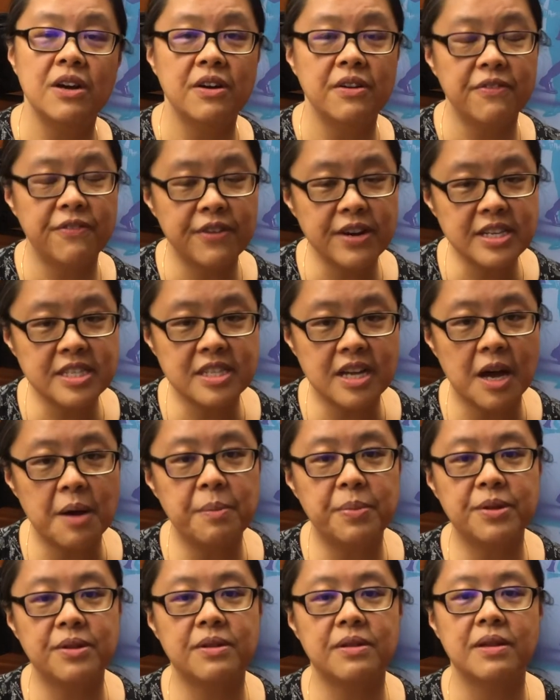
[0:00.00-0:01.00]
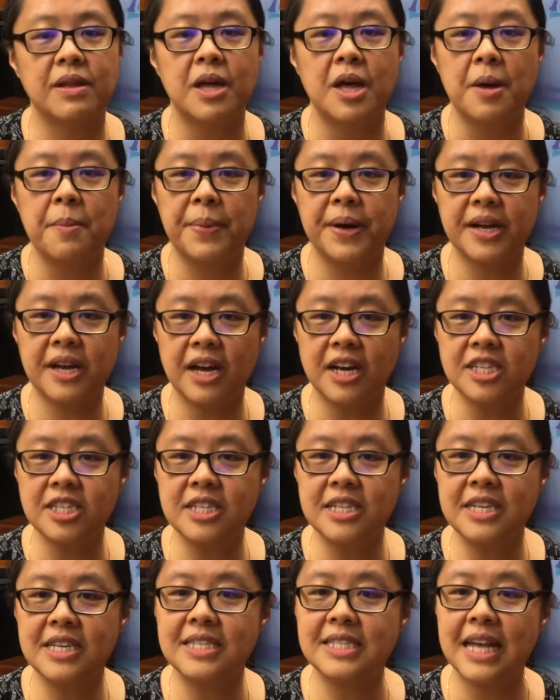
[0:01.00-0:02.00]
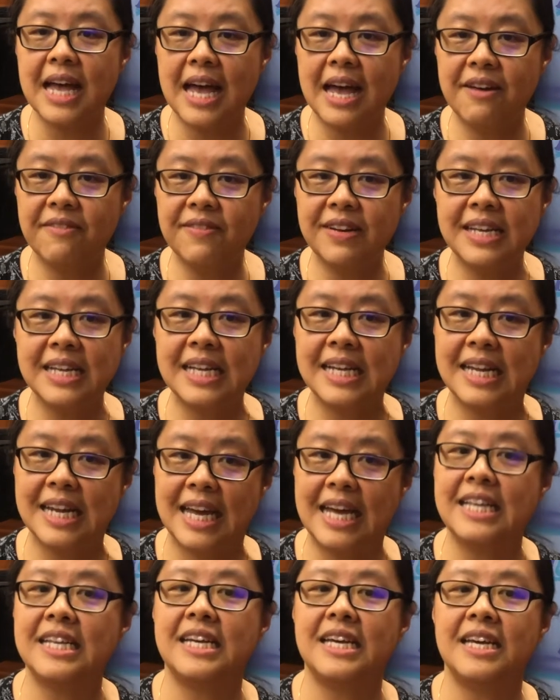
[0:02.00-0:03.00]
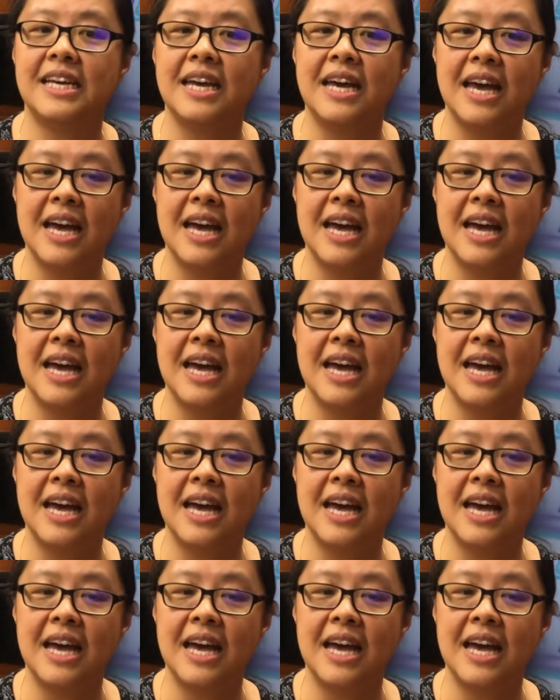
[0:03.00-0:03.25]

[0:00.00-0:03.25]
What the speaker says: For example, percussionist Evelyn Glennie